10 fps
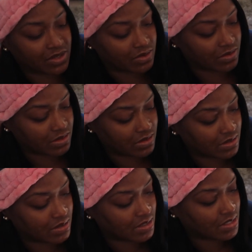So
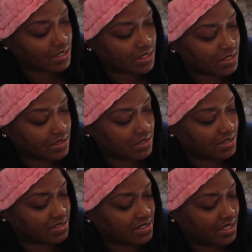
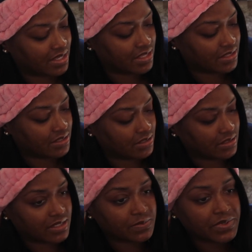let's see,
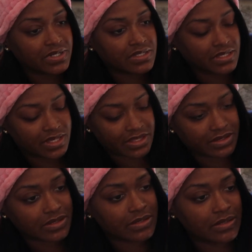let's put this
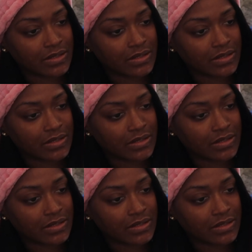together.